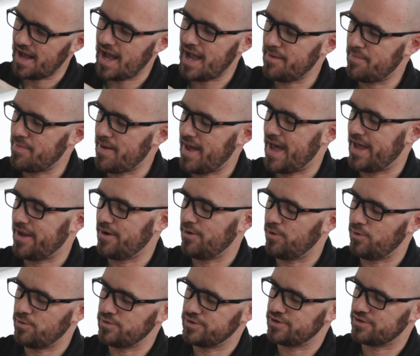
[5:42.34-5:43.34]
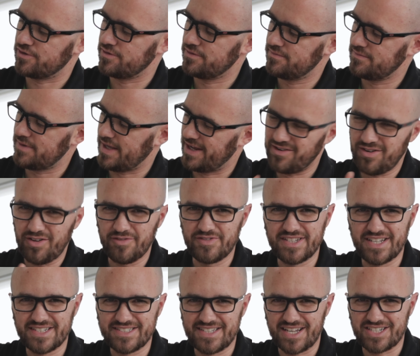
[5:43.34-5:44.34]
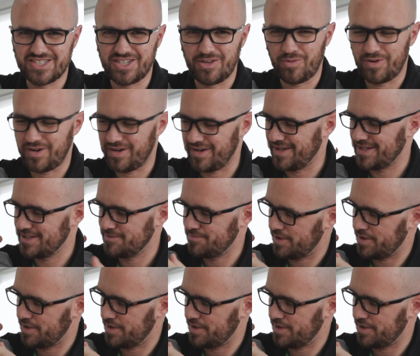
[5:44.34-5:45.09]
iPad holder. I don't know if that's actually what it is,